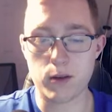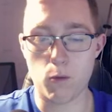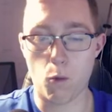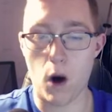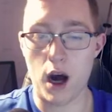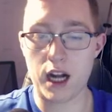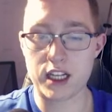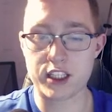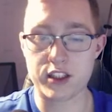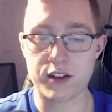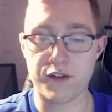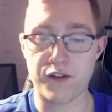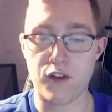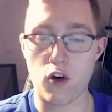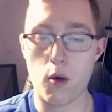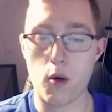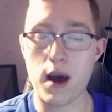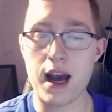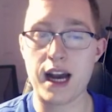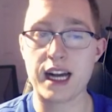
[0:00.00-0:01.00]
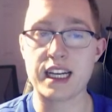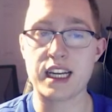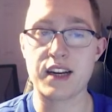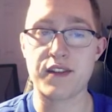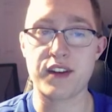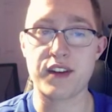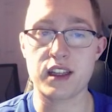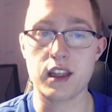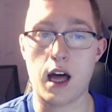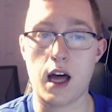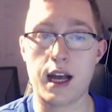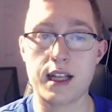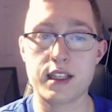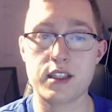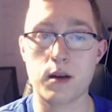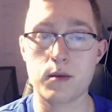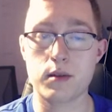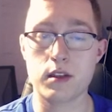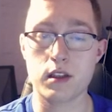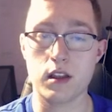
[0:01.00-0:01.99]
watch the fullback, and if he
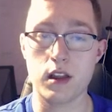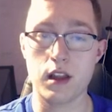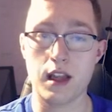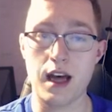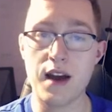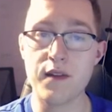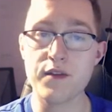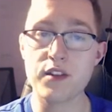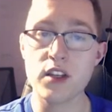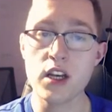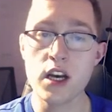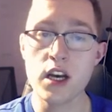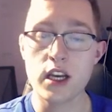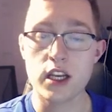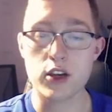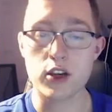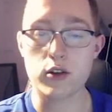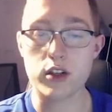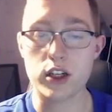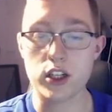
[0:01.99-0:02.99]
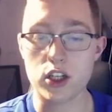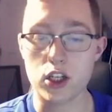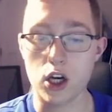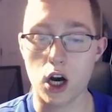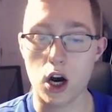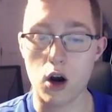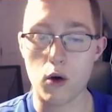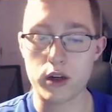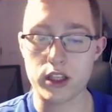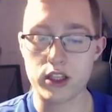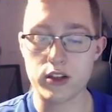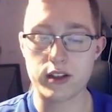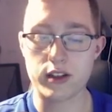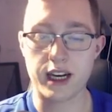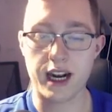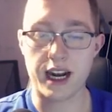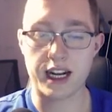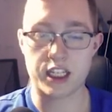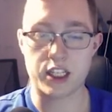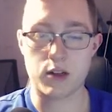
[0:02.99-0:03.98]
lines up to the left, you can go and you
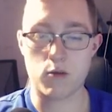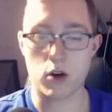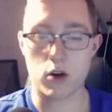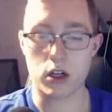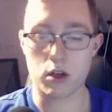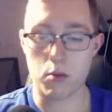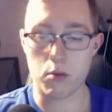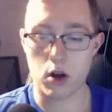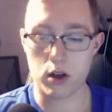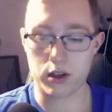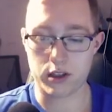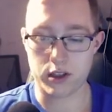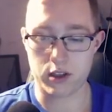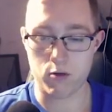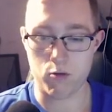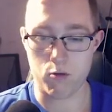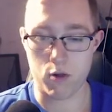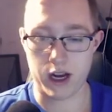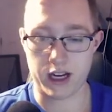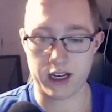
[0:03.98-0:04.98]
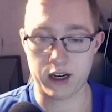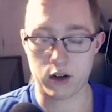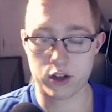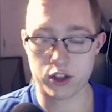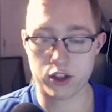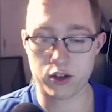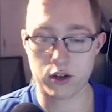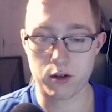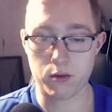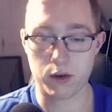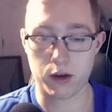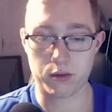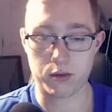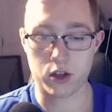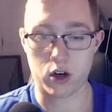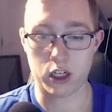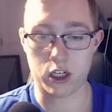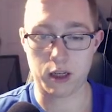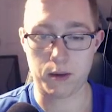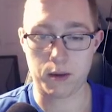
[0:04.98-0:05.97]
can actually run the ball to the right, and I'll show you what I'm
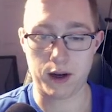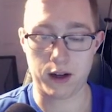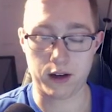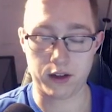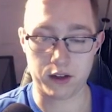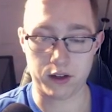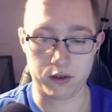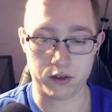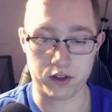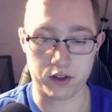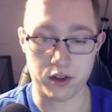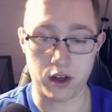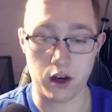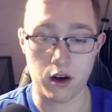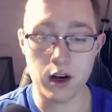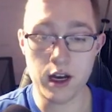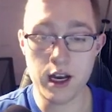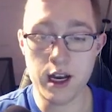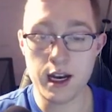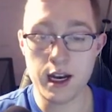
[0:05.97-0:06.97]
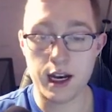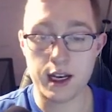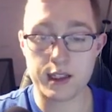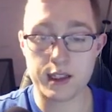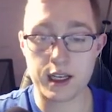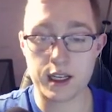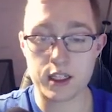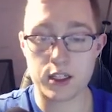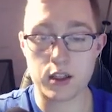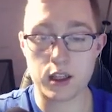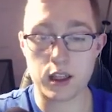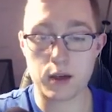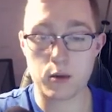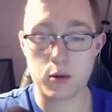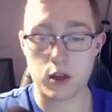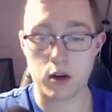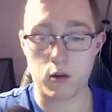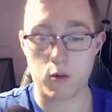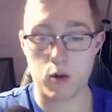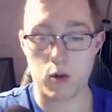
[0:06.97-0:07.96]
talking about here. So essentially,
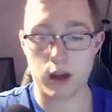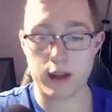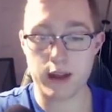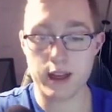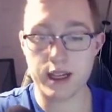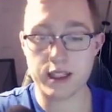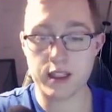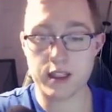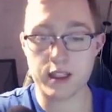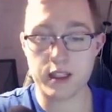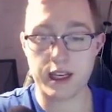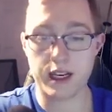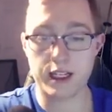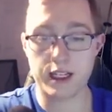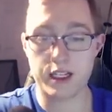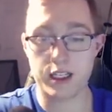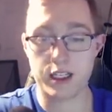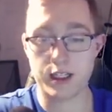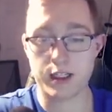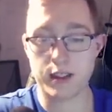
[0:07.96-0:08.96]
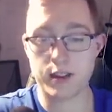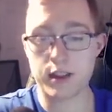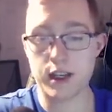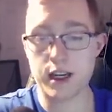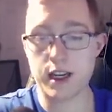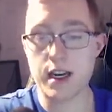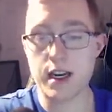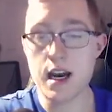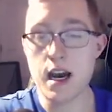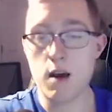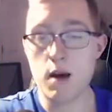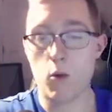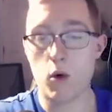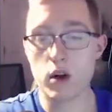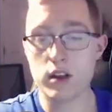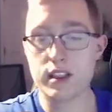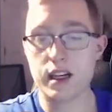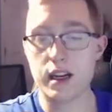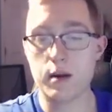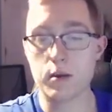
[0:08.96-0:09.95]
we're going to run this, and as you can see,
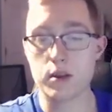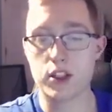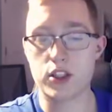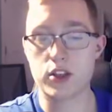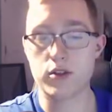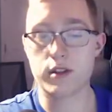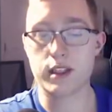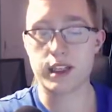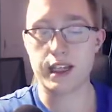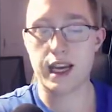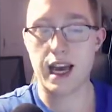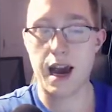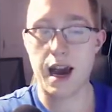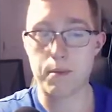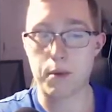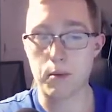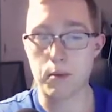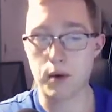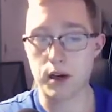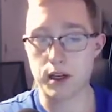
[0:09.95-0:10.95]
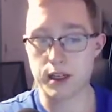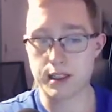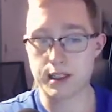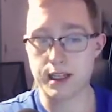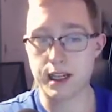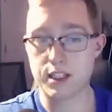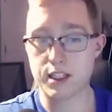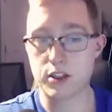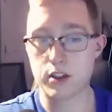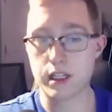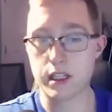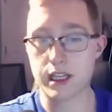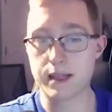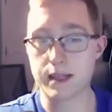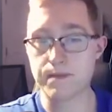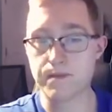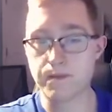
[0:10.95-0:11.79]
wasn't able to shoot the gap, but essentially